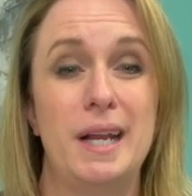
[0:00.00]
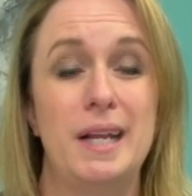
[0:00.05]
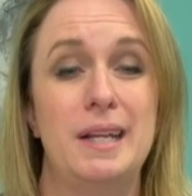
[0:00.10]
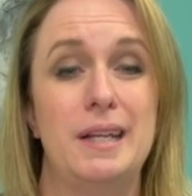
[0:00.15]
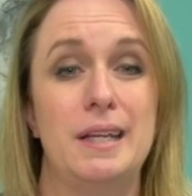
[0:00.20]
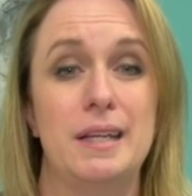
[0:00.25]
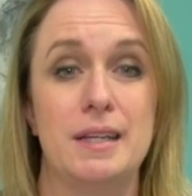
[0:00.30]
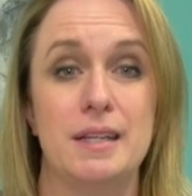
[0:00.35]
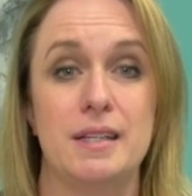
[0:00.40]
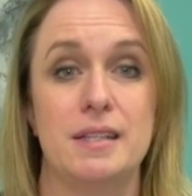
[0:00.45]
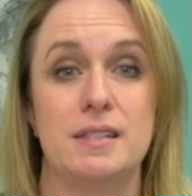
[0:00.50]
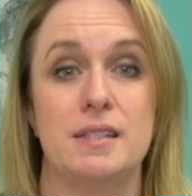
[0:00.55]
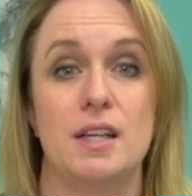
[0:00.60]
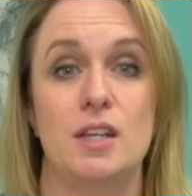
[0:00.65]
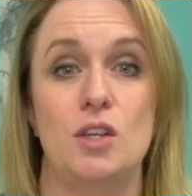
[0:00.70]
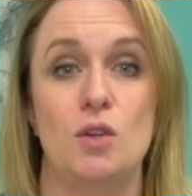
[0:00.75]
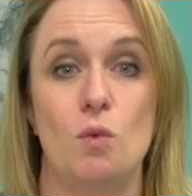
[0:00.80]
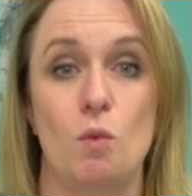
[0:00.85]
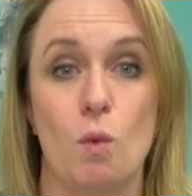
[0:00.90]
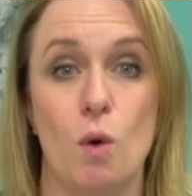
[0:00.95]
it is that
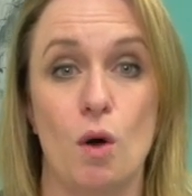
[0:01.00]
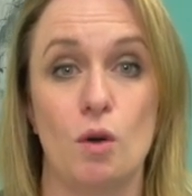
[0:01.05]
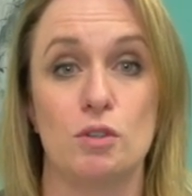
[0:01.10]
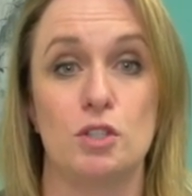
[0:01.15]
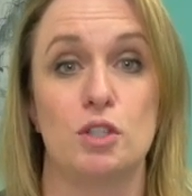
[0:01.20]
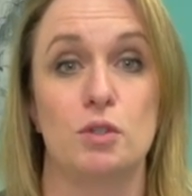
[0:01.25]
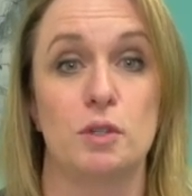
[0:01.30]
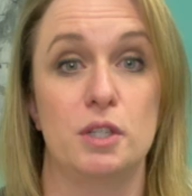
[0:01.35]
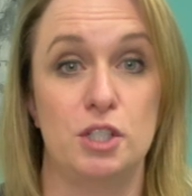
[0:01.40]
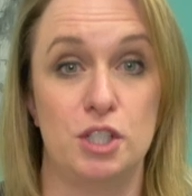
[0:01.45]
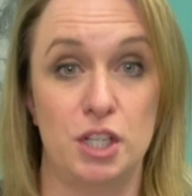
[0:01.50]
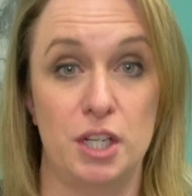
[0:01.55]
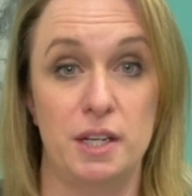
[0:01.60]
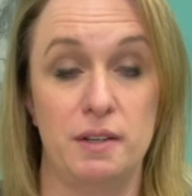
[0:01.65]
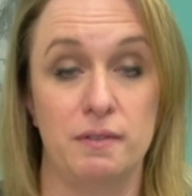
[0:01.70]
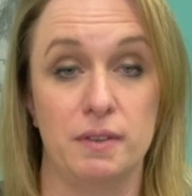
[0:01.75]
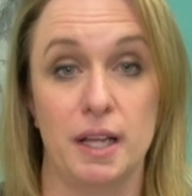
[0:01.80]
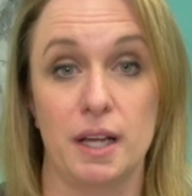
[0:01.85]
you want to achieve.